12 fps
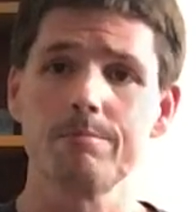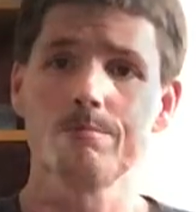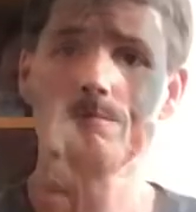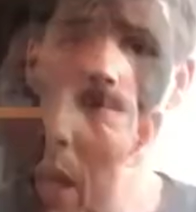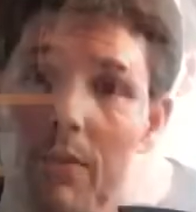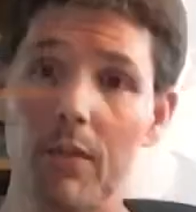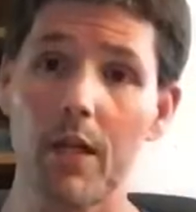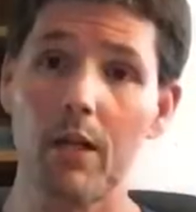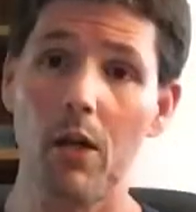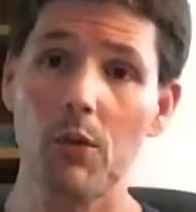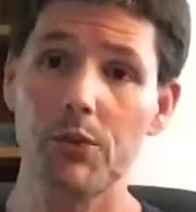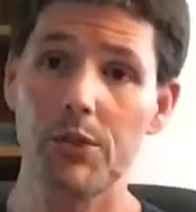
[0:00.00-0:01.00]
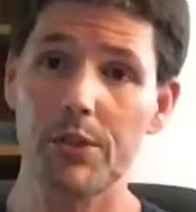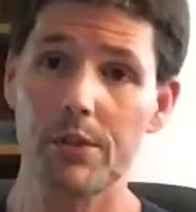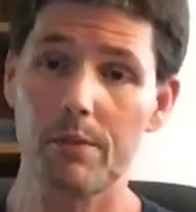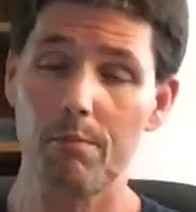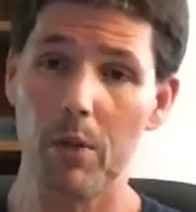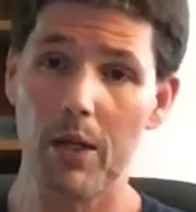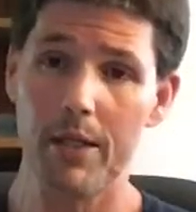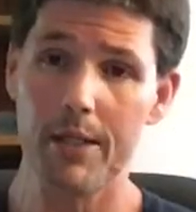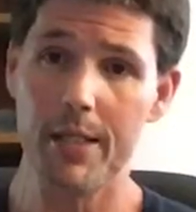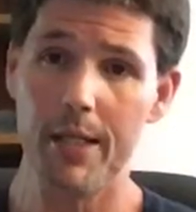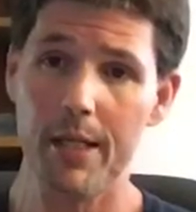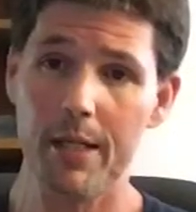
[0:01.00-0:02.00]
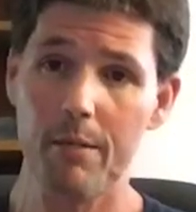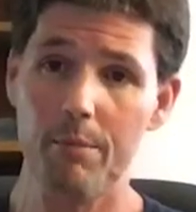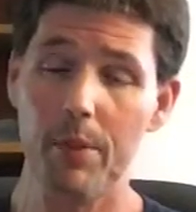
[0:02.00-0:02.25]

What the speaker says: Not the closest blood kin,